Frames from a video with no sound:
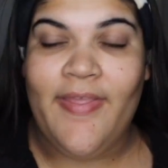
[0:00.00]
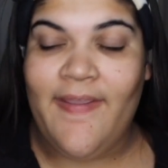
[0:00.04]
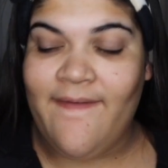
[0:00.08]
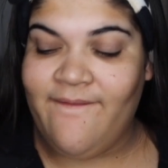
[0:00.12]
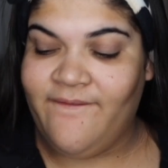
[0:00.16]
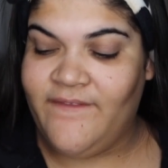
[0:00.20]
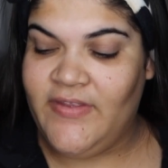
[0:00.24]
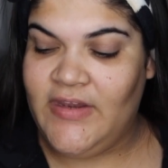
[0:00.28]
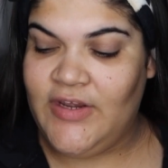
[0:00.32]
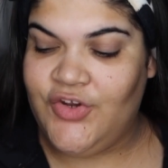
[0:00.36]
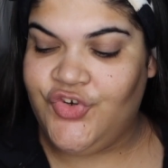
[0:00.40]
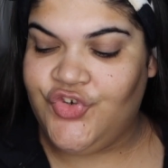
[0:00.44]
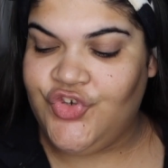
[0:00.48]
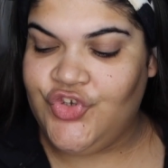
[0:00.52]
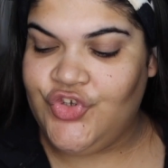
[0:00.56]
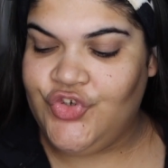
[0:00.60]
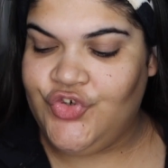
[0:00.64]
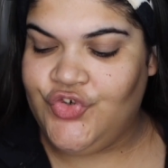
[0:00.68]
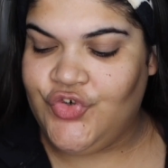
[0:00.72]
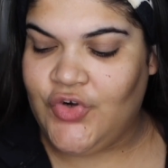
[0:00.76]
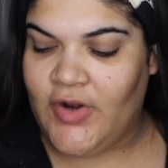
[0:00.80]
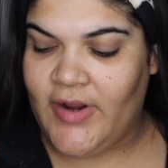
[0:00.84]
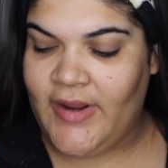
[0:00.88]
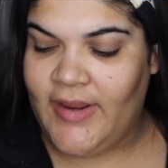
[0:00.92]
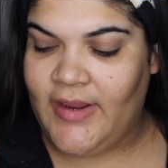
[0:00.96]
that finishes
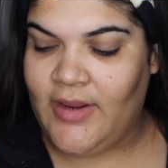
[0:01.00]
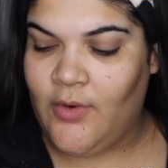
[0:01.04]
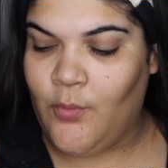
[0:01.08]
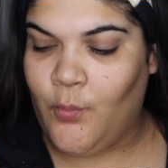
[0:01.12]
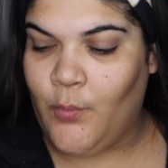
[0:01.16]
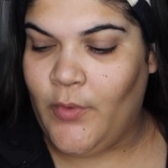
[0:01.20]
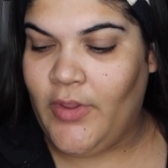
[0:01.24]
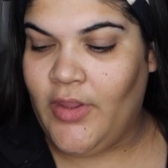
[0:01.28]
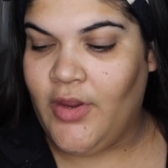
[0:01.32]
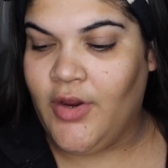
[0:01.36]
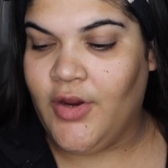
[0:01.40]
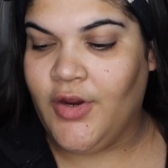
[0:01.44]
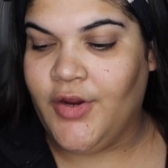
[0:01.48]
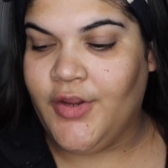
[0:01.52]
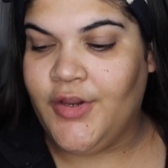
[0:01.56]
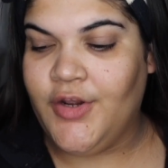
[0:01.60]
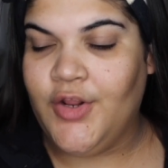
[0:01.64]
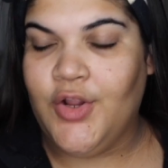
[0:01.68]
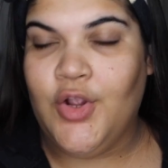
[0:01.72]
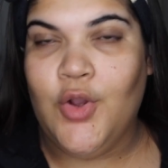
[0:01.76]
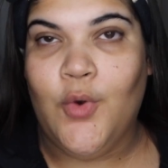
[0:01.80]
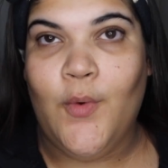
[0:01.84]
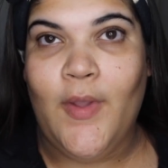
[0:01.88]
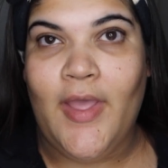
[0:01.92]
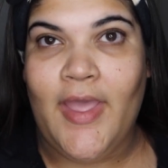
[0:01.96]
drying, we are
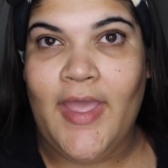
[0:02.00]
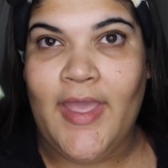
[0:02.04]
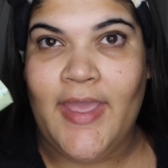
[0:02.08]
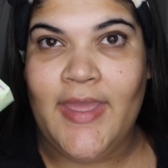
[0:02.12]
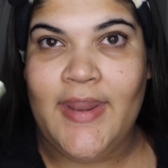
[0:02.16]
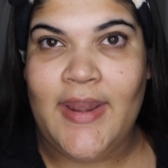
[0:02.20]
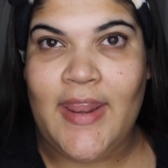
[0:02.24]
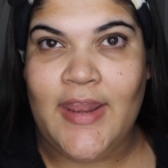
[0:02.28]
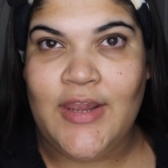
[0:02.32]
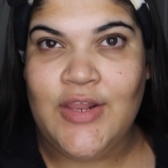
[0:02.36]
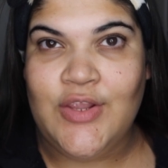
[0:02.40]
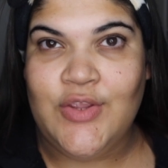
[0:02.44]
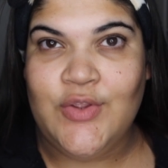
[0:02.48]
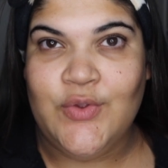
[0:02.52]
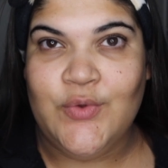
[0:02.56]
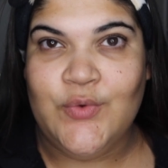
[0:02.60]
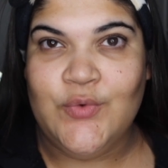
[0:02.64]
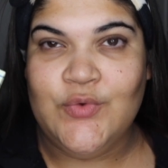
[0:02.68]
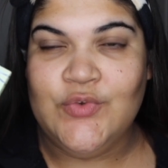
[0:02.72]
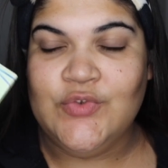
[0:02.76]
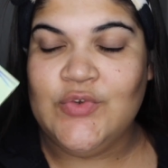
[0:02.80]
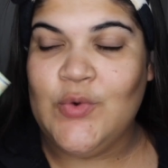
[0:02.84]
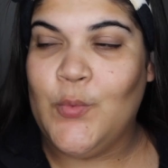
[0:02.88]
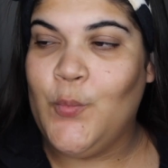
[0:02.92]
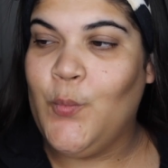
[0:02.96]
gonna go ahead and
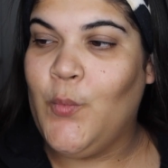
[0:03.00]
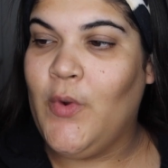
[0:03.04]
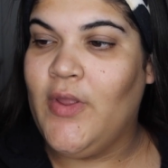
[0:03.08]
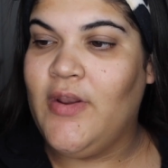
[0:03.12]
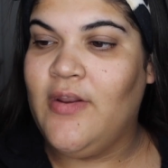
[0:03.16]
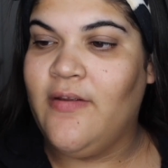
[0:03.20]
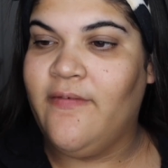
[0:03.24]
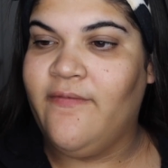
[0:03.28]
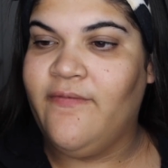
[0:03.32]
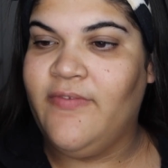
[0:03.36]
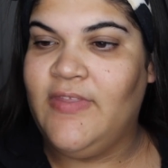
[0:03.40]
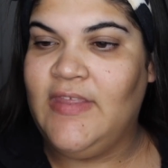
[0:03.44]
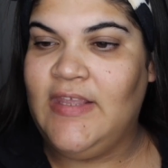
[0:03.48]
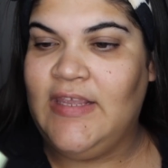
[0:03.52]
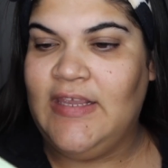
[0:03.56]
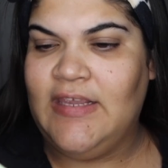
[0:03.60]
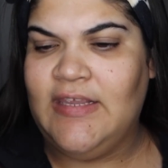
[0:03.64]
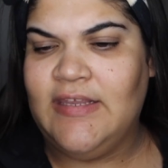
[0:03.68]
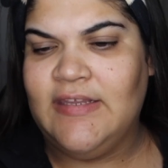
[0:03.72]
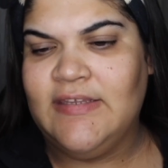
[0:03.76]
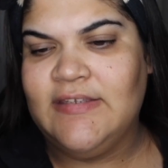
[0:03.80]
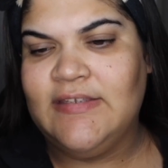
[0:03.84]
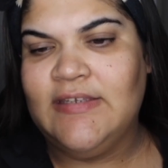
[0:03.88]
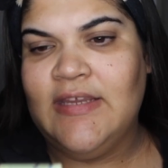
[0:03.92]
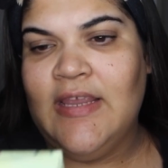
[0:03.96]
use one of
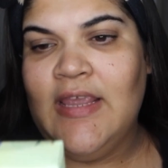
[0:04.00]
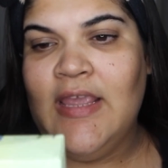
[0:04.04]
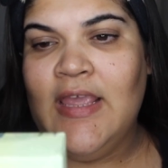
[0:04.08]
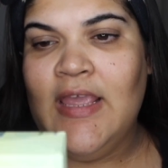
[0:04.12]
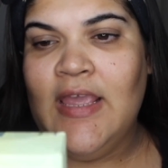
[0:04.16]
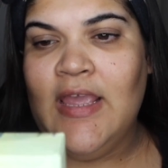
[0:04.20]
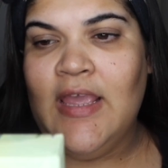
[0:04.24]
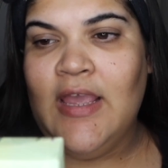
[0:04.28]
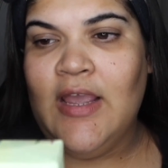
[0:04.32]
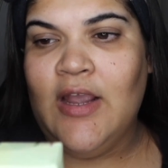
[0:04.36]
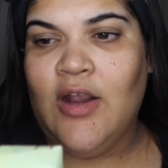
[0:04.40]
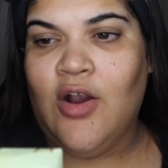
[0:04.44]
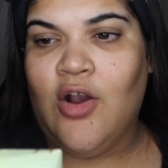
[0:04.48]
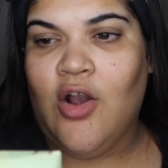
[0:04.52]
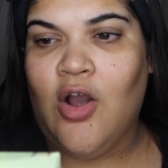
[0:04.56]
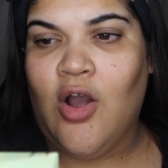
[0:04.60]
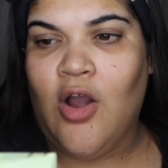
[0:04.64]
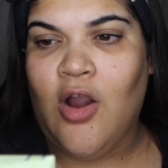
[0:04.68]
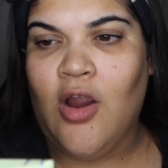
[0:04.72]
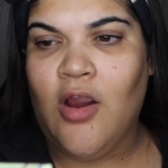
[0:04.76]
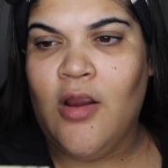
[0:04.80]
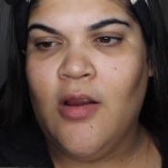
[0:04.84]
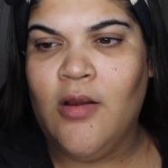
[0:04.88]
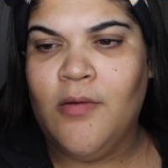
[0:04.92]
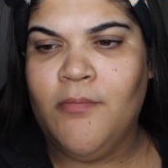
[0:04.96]
these
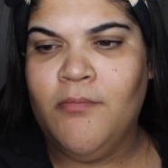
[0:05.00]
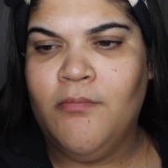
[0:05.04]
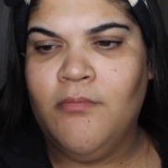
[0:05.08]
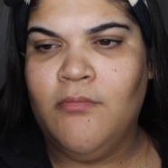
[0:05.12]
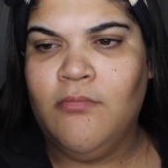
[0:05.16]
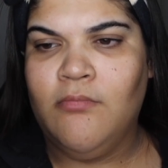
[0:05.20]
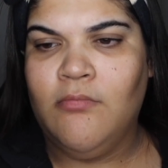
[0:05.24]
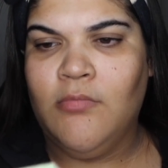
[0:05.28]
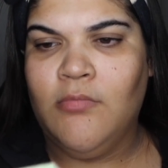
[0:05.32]
Cab.